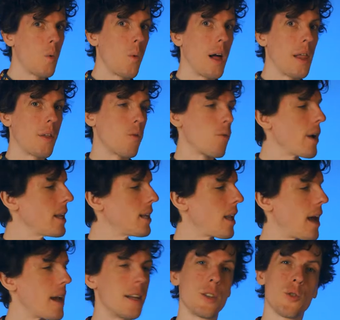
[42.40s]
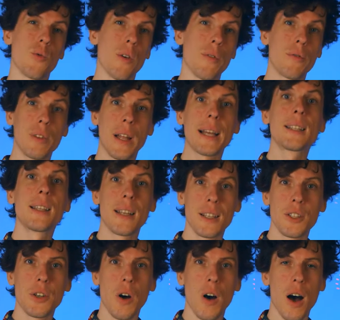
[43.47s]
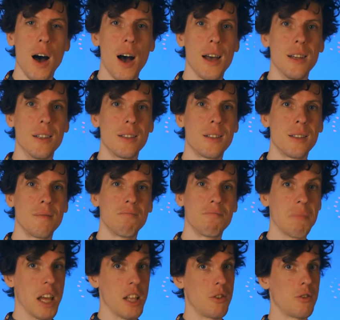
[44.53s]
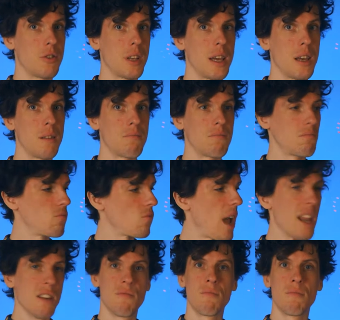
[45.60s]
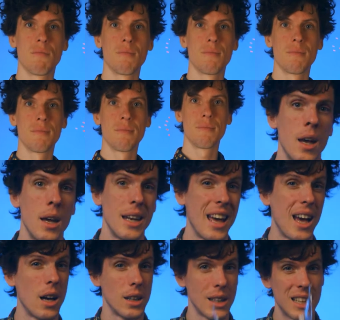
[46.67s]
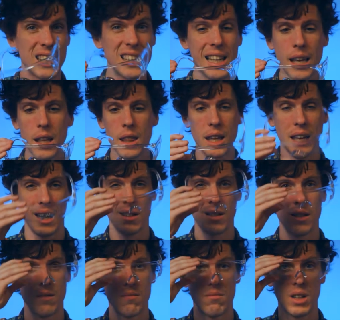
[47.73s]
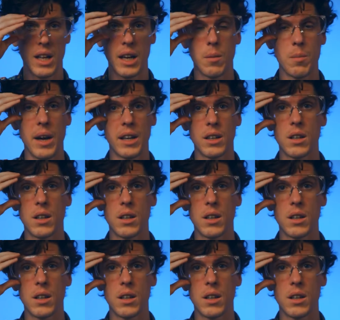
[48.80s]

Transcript: while the red light is reflected into your eyes, and you see red. Now, clear things, like my